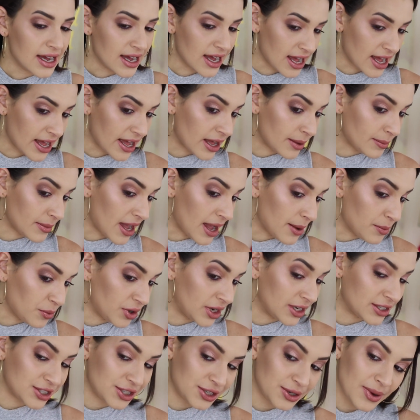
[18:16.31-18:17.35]
Um, I'm
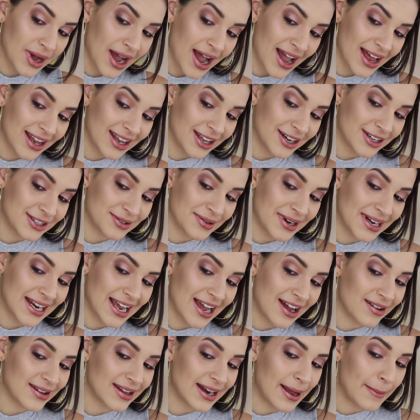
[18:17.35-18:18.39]
wearing two highlighters right
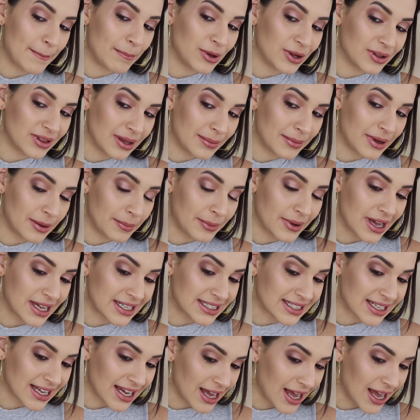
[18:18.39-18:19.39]
now and I build them up a